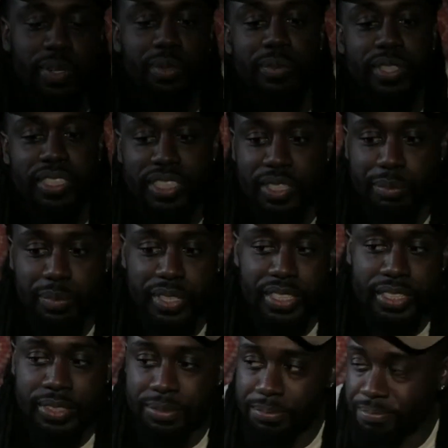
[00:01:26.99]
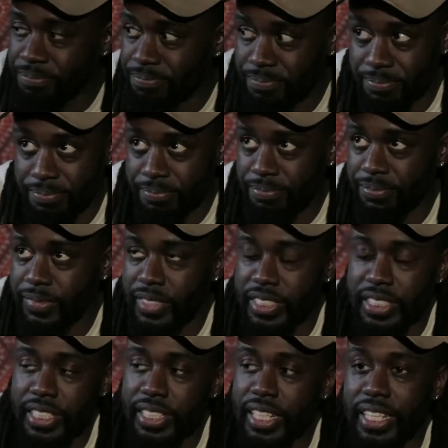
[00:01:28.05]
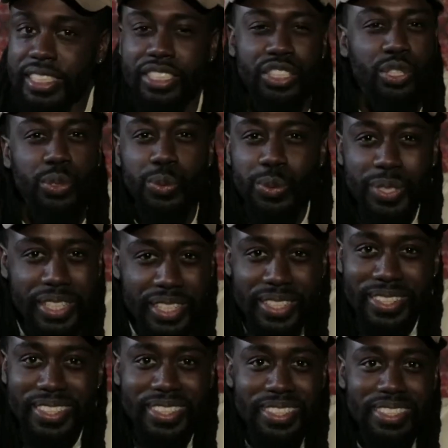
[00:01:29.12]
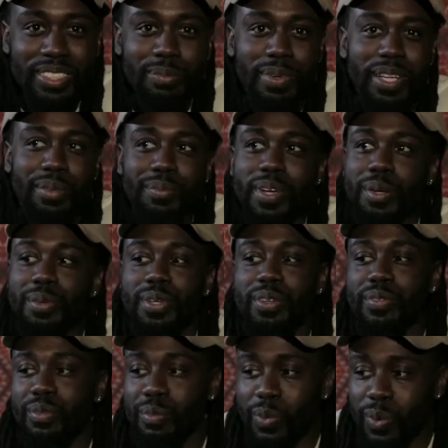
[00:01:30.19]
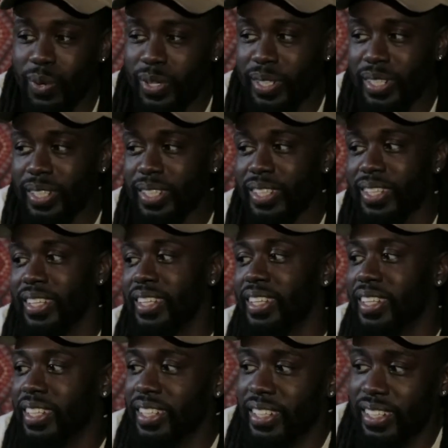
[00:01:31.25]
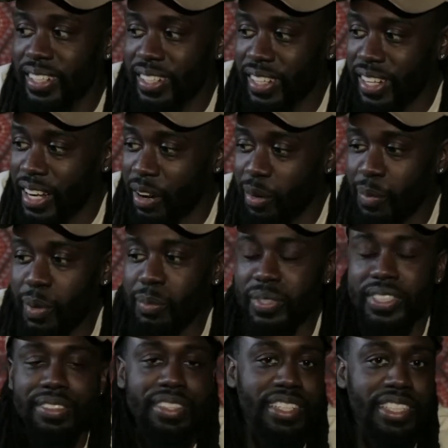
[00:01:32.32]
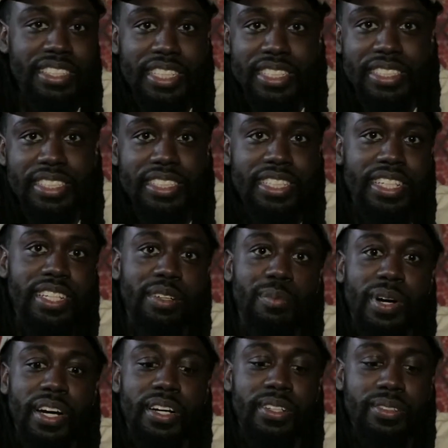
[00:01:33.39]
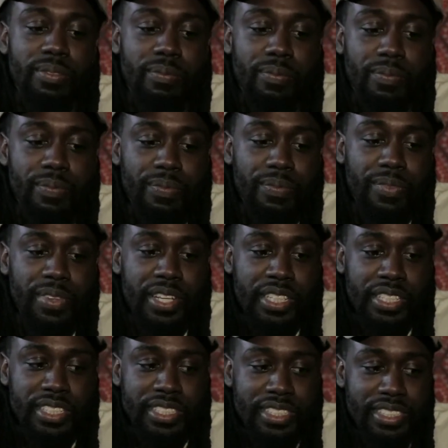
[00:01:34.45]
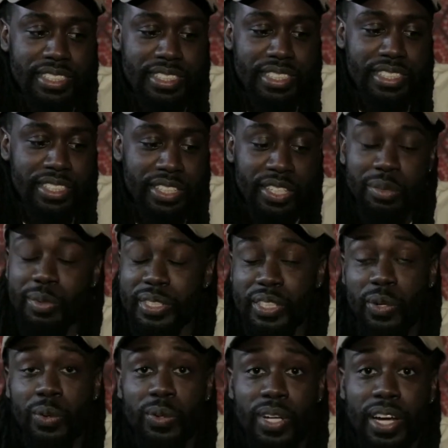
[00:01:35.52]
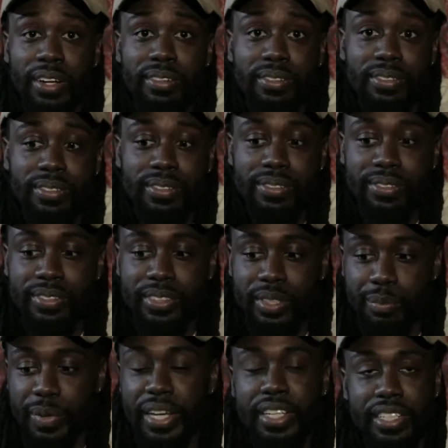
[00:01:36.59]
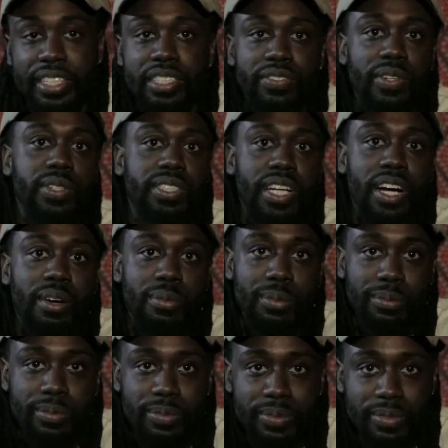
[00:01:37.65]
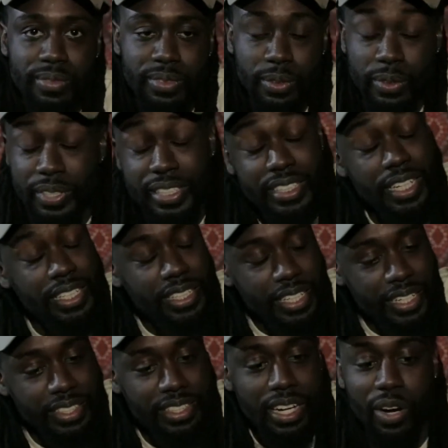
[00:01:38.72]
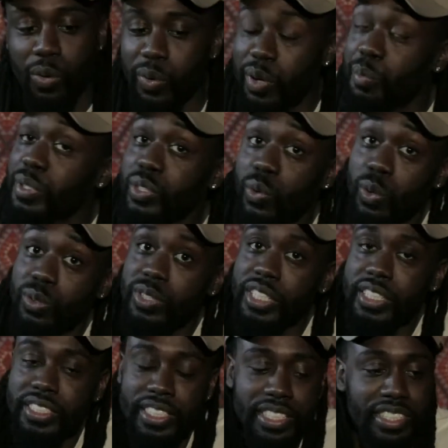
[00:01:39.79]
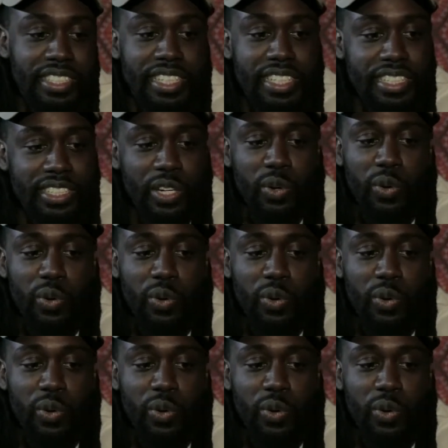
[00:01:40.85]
pretty much took me, like 2 years to make, maybe even more. I remember something that Jay-Z said about it took him his whole life to make his first album. Or at least I think. I don't want to misquote Jay-Z because it is